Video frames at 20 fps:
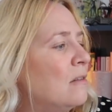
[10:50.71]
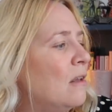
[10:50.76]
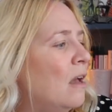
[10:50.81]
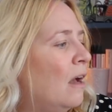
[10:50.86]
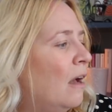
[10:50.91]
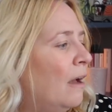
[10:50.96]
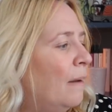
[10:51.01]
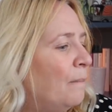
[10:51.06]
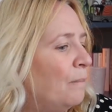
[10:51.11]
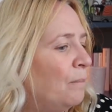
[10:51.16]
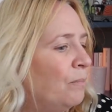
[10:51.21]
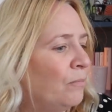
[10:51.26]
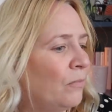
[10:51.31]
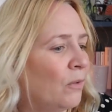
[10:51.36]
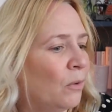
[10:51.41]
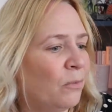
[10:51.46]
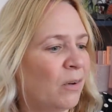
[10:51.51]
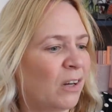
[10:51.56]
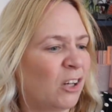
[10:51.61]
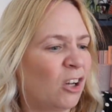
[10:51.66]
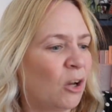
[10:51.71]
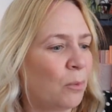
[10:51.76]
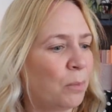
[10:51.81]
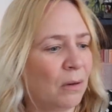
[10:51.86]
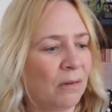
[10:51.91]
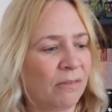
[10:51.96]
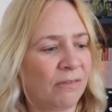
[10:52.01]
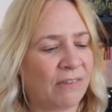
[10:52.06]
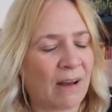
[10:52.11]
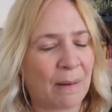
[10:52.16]
um, I've had a
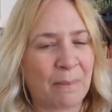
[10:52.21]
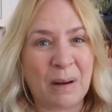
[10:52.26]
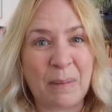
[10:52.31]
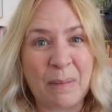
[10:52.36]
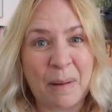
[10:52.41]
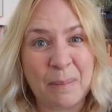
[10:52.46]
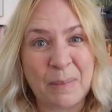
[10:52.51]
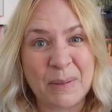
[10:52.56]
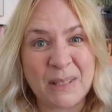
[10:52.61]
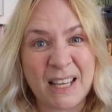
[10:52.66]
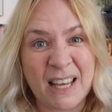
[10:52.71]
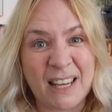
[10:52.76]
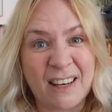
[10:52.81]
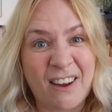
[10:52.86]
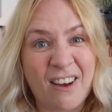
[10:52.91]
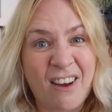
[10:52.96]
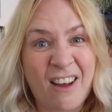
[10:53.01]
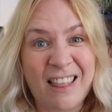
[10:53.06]
couple of family members in.